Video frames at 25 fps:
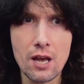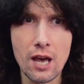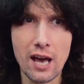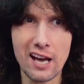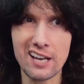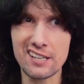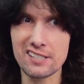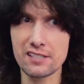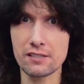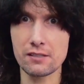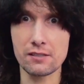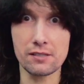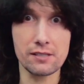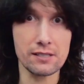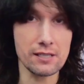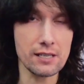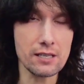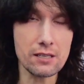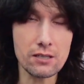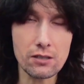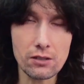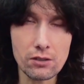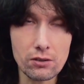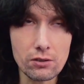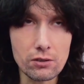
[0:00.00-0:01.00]
as a
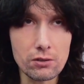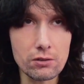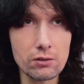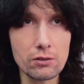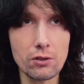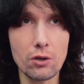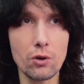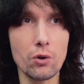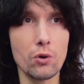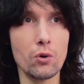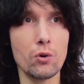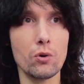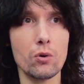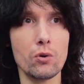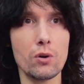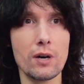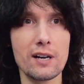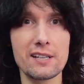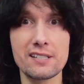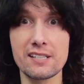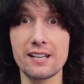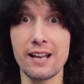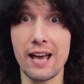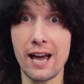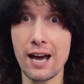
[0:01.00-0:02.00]
single or
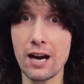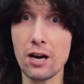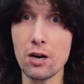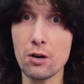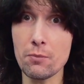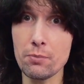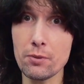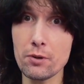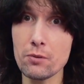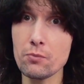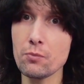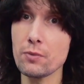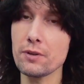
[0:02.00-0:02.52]
as an album